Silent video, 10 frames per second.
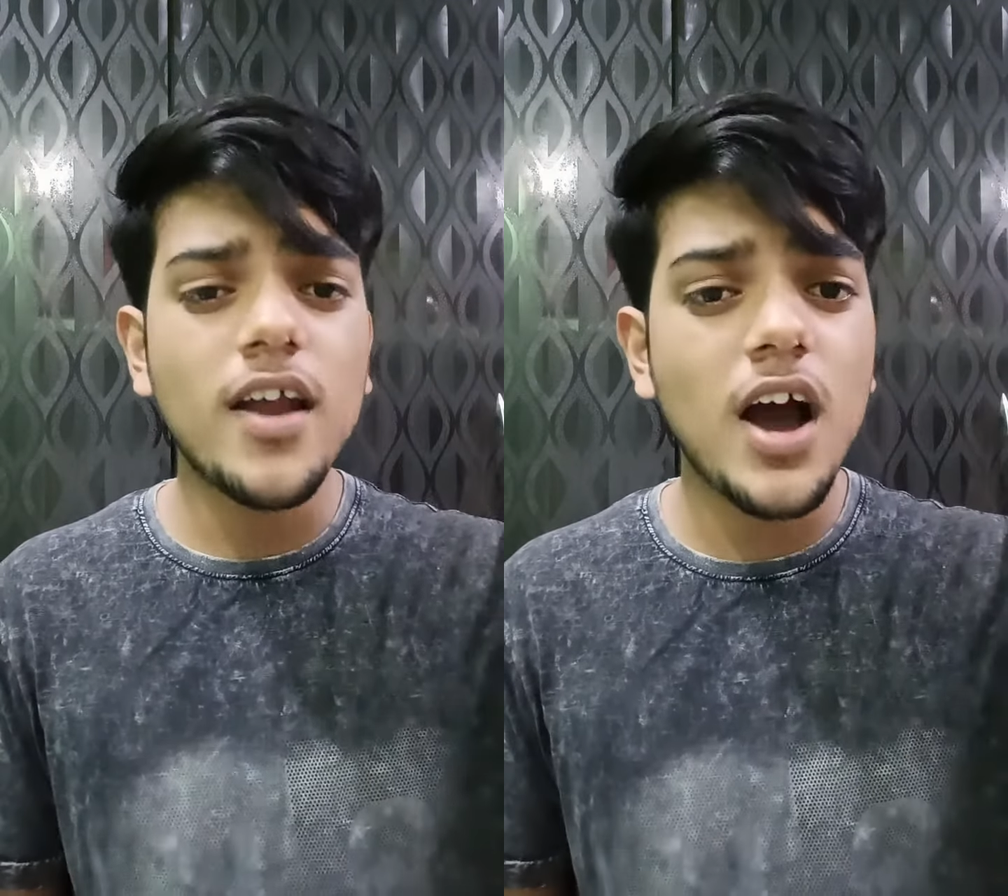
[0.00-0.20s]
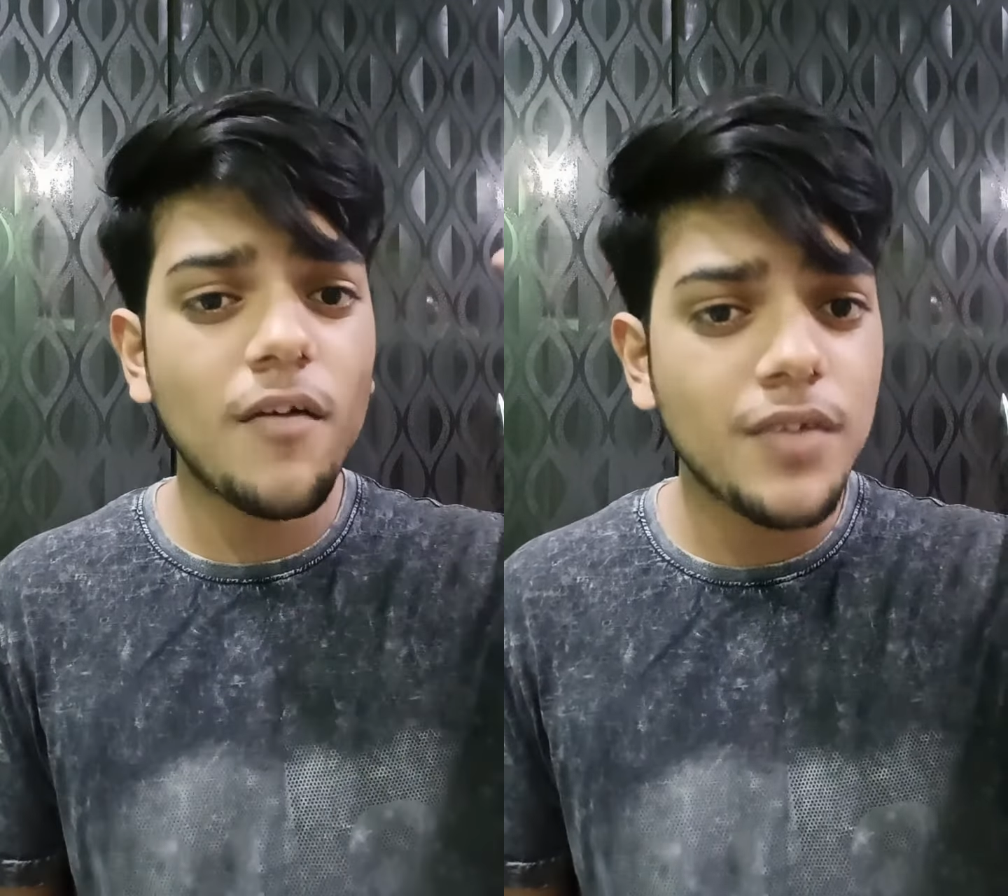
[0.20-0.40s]

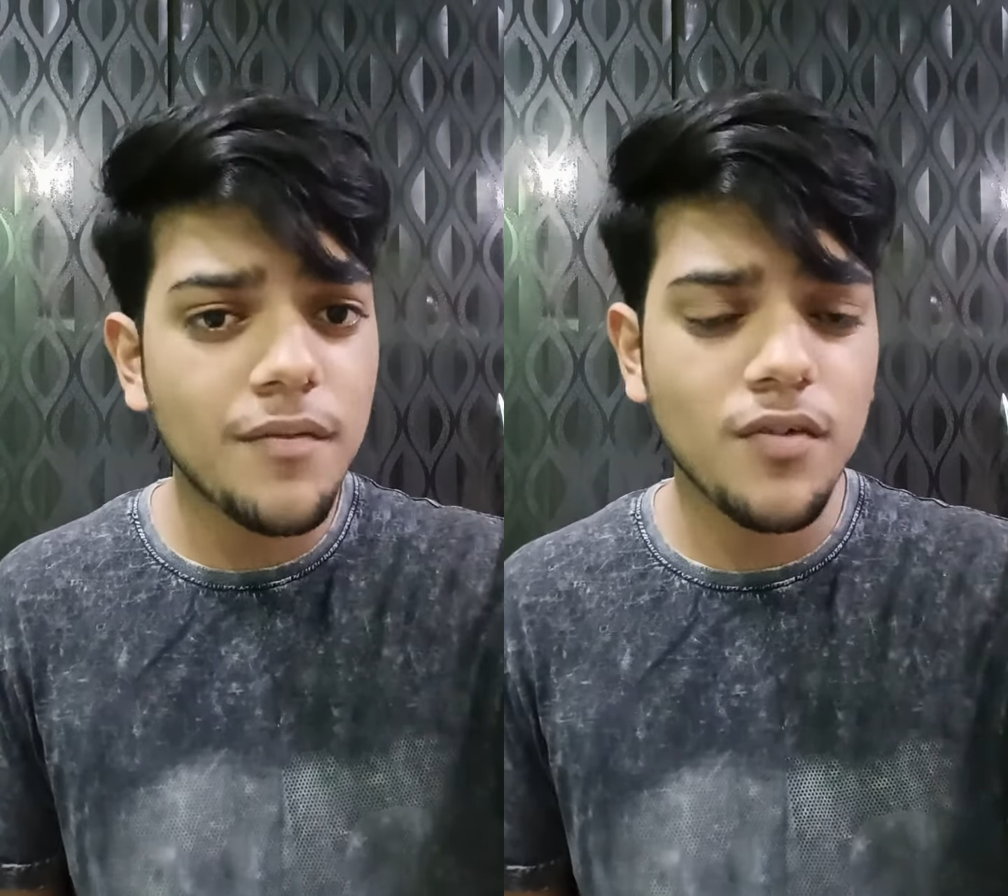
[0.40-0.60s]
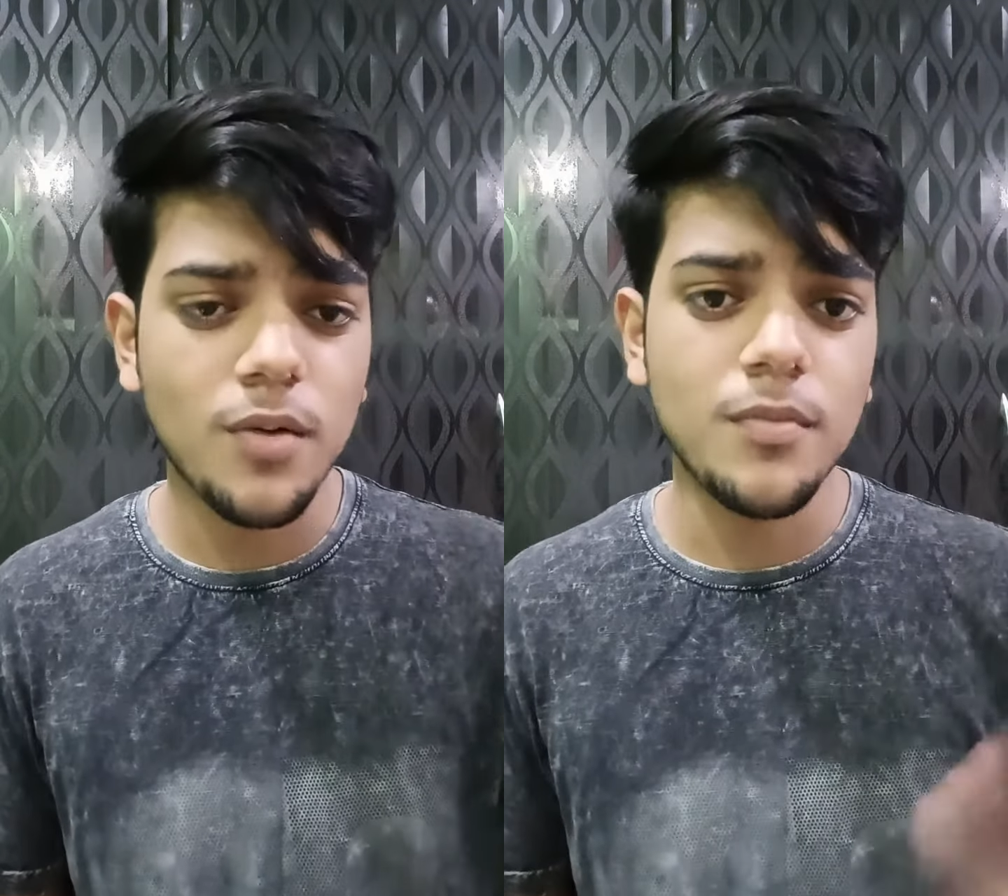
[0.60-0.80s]
away
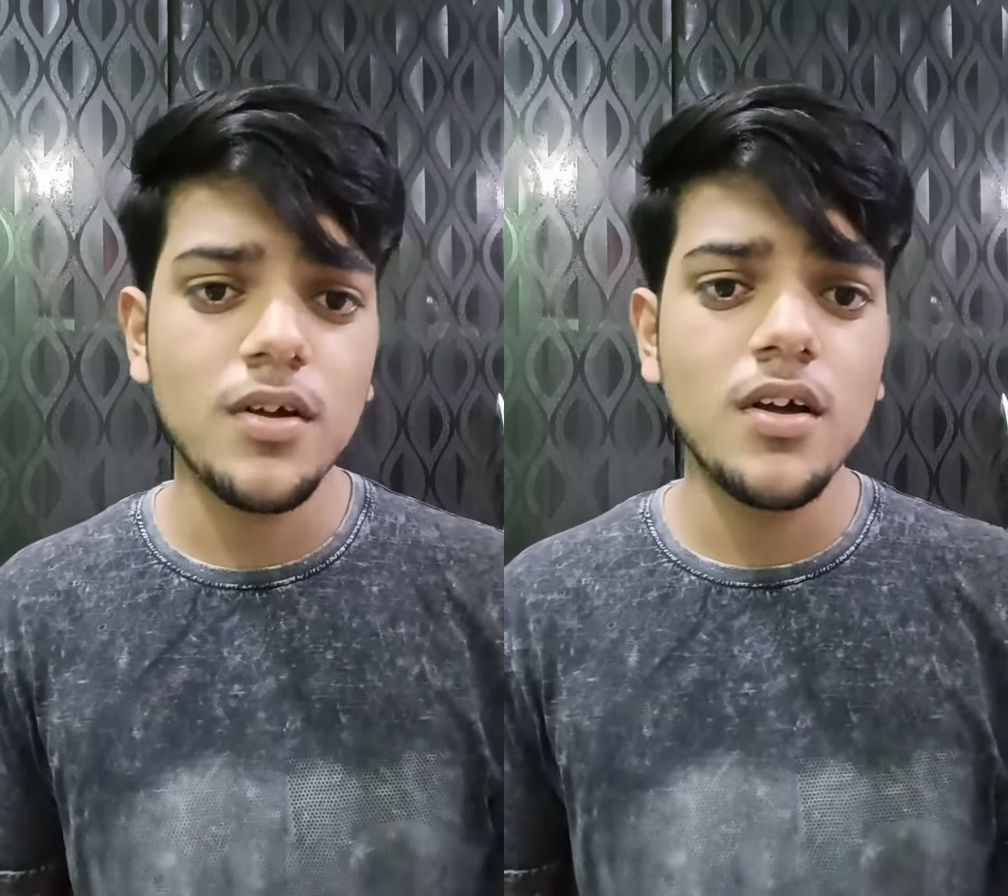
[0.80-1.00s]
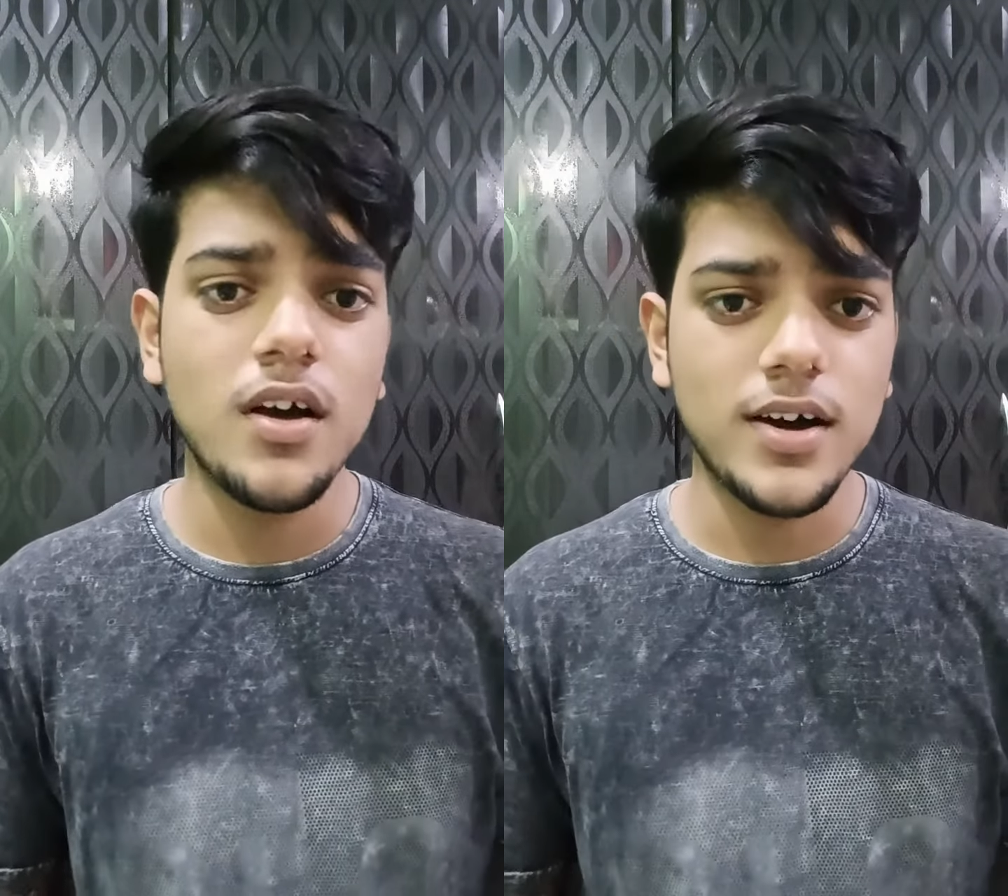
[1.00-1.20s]
from
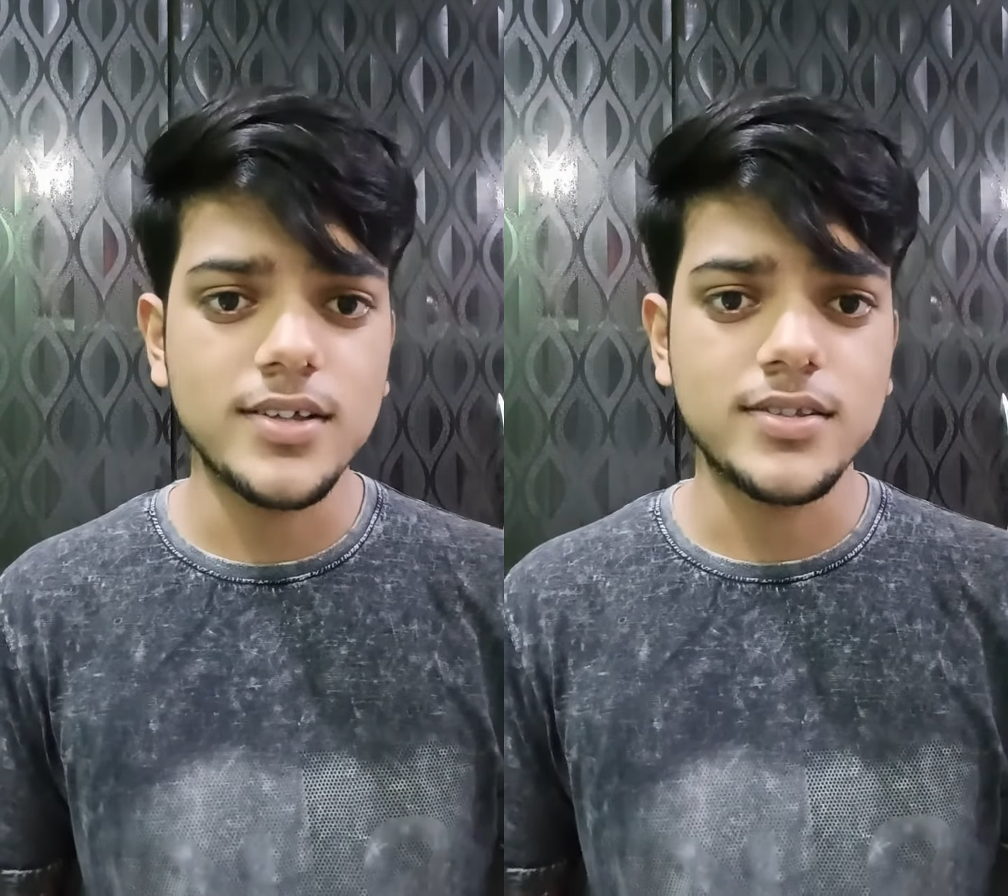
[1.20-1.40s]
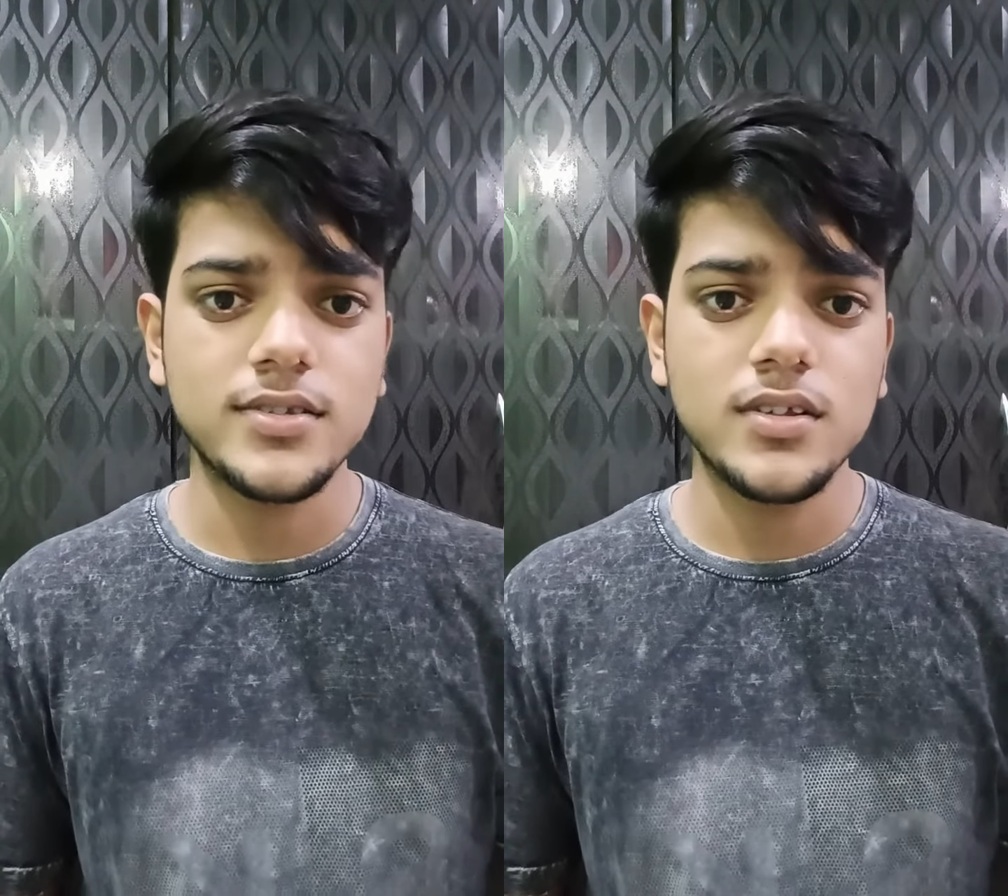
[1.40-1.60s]
us,